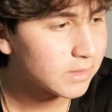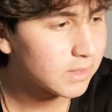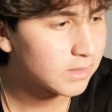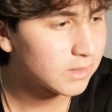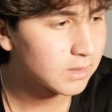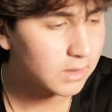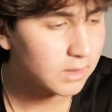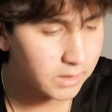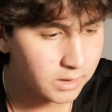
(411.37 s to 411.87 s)

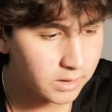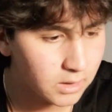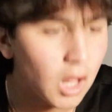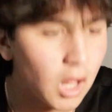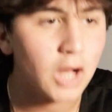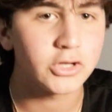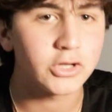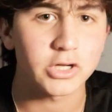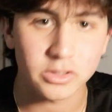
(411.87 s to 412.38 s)
in a
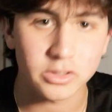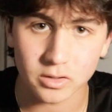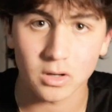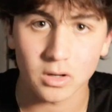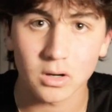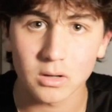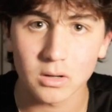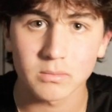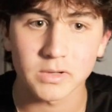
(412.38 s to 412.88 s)
logic
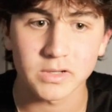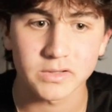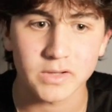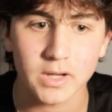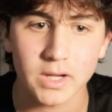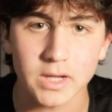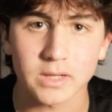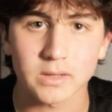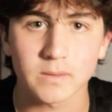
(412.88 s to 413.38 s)
term, it's
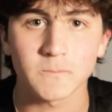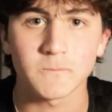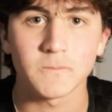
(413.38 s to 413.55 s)
like,